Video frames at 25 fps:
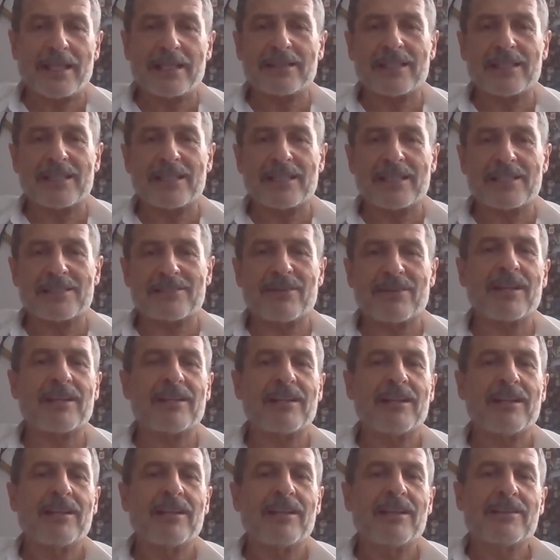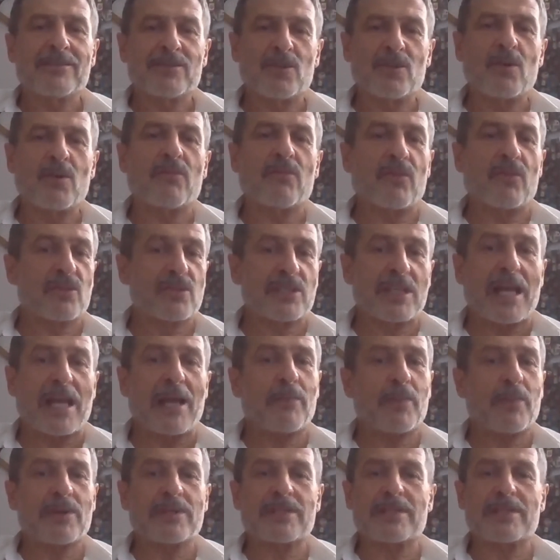president as well.
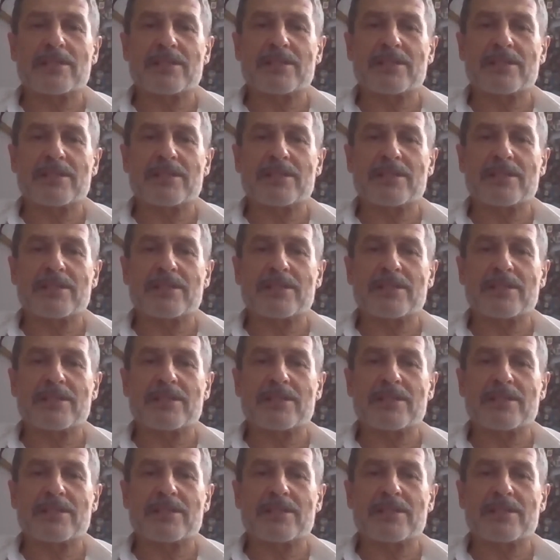So for